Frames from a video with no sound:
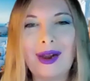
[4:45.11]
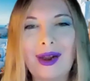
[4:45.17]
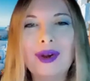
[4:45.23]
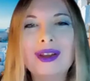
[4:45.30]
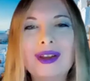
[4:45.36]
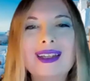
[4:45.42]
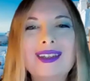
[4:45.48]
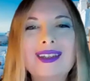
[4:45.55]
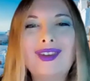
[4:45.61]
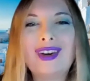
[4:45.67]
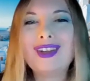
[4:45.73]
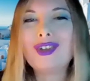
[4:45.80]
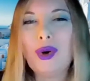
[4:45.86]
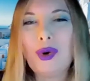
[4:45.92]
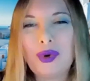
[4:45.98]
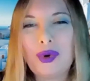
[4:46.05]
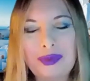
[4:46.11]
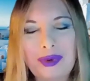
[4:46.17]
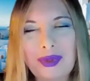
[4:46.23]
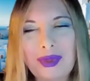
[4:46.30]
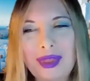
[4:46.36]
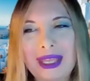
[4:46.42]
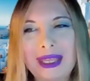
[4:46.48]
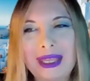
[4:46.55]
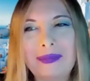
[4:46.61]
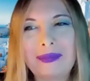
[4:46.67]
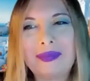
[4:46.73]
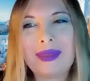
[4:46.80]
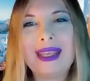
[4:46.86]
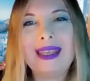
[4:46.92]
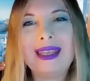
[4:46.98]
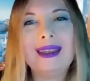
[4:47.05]
the stress hormone thing?
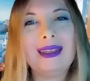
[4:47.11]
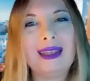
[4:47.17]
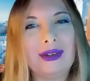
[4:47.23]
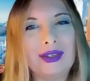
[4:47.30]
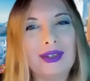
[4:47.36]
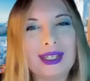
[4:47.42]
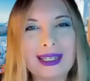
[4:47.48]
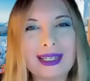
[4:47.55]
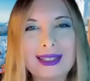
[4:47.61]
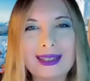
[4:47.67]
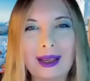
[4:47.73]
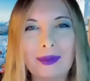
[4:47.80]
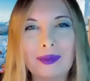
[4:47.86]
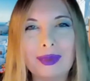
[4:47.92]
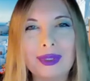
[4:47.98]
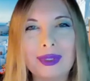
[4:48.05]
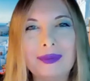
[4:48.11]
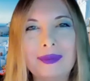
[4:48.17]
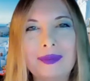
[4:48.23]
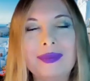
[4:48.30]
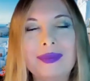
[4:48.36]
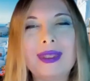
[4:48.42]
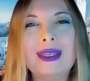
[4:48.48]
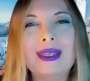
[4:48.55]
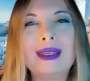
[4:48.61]
Here's an example.